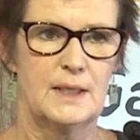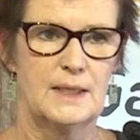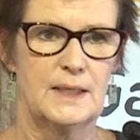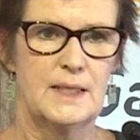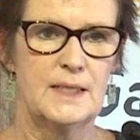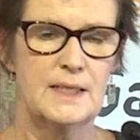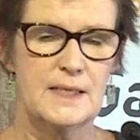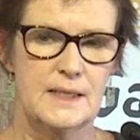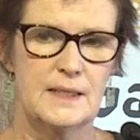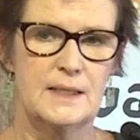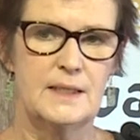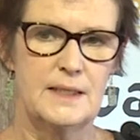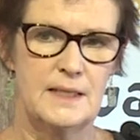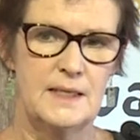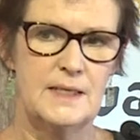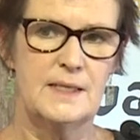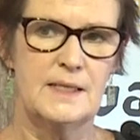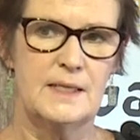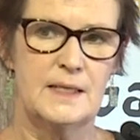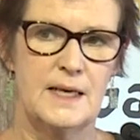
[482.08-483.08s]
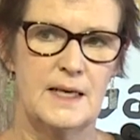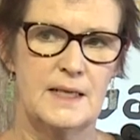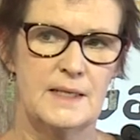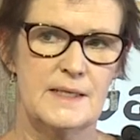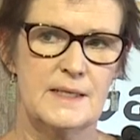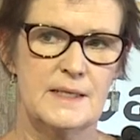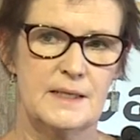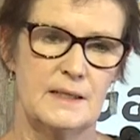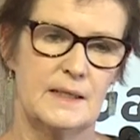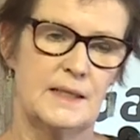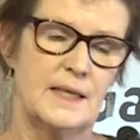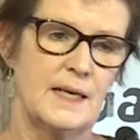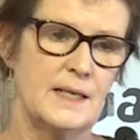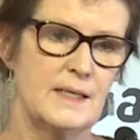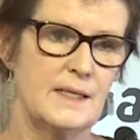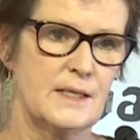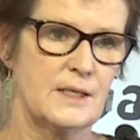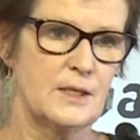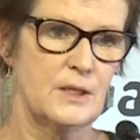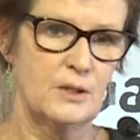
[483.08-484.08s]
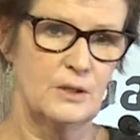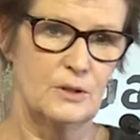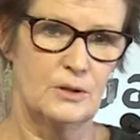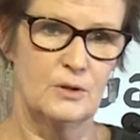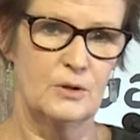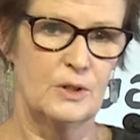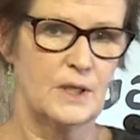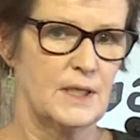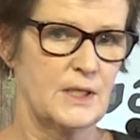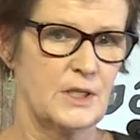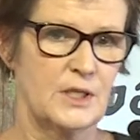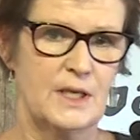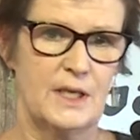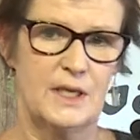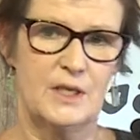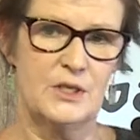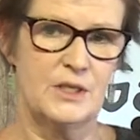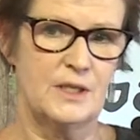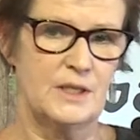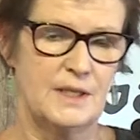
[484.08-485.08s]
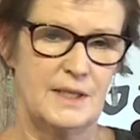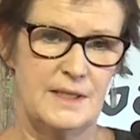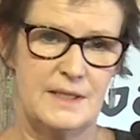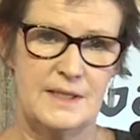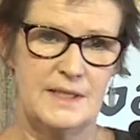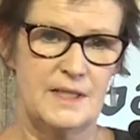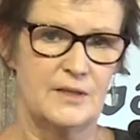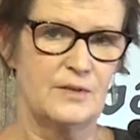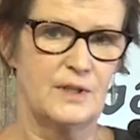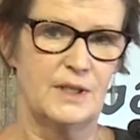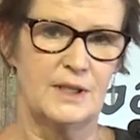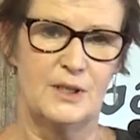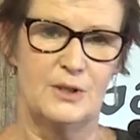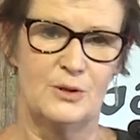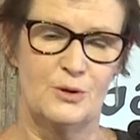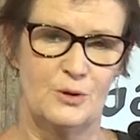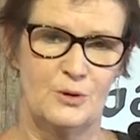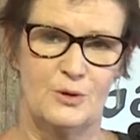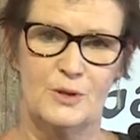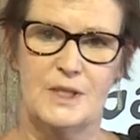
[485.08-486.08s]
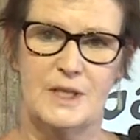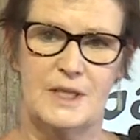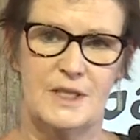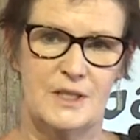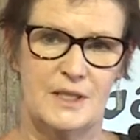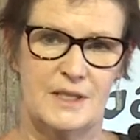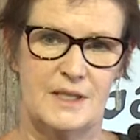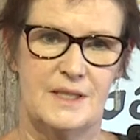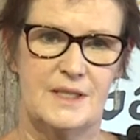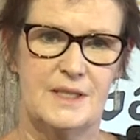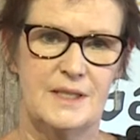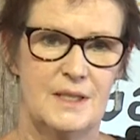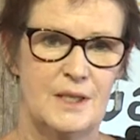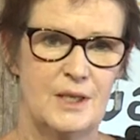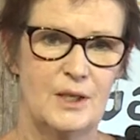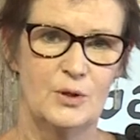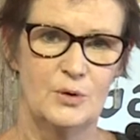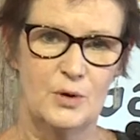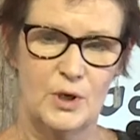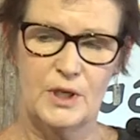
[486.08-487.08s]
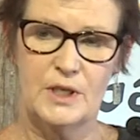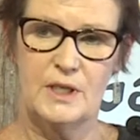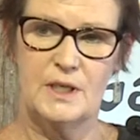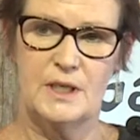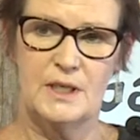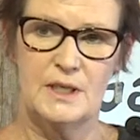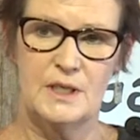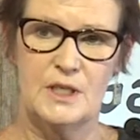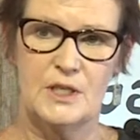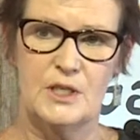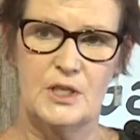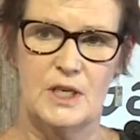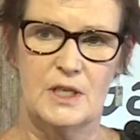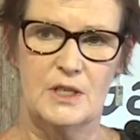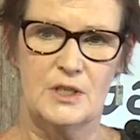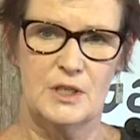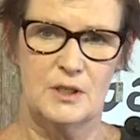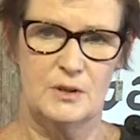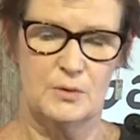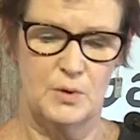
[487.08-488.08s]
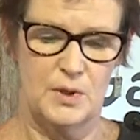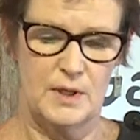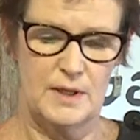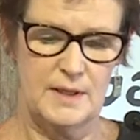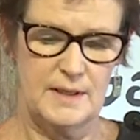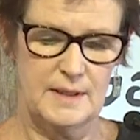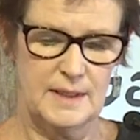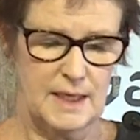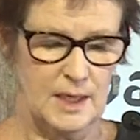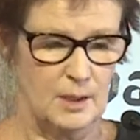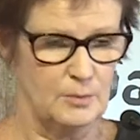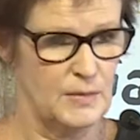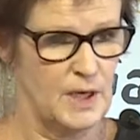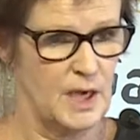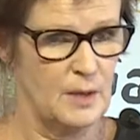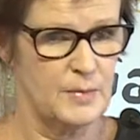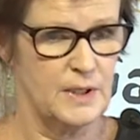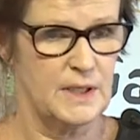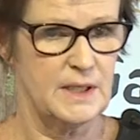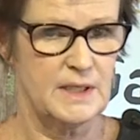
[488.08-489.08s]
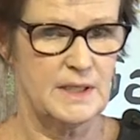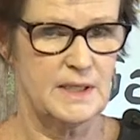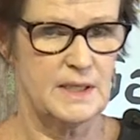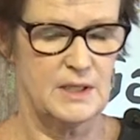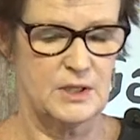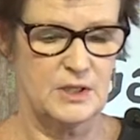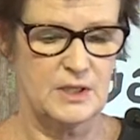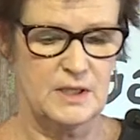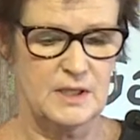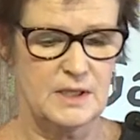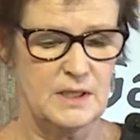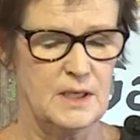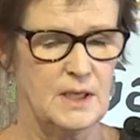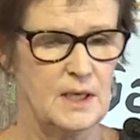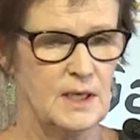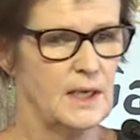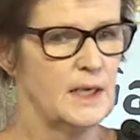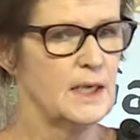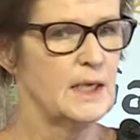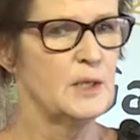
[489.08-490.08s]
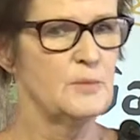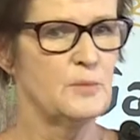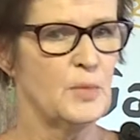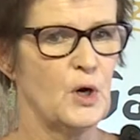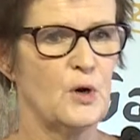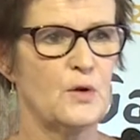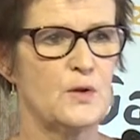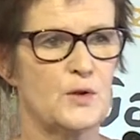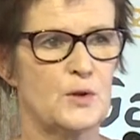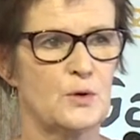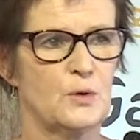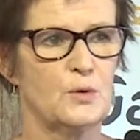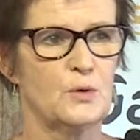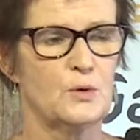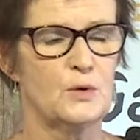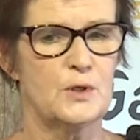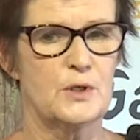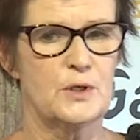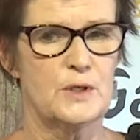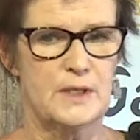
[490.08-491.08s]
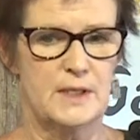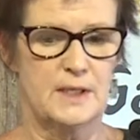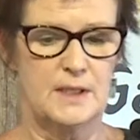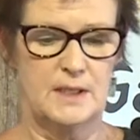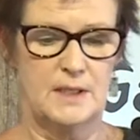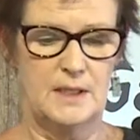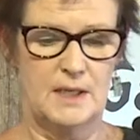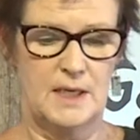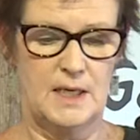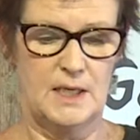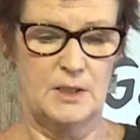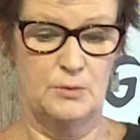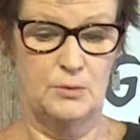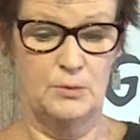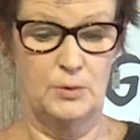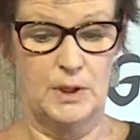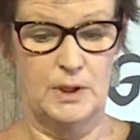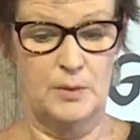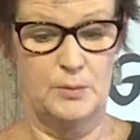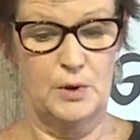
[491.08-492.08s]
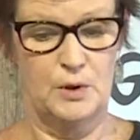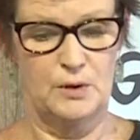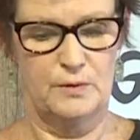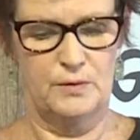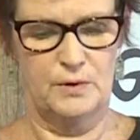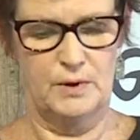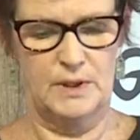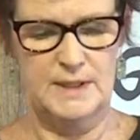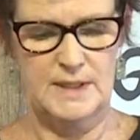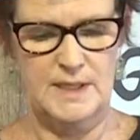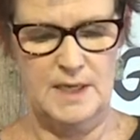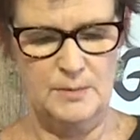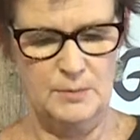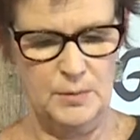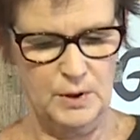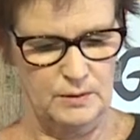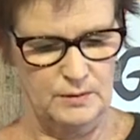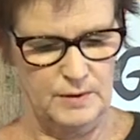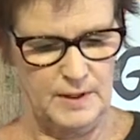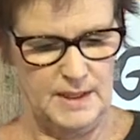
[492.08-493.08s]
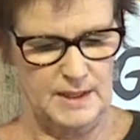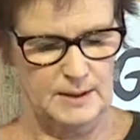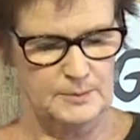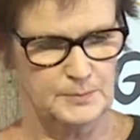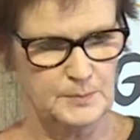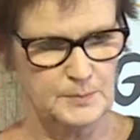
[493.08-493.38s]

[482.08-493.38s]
is the, is the answer. The answer to Yolngu education is definitely Yolngu teachers working in conjunction with um, Ngāpiki teachers. And in both schools, you see a really beautiful example of that.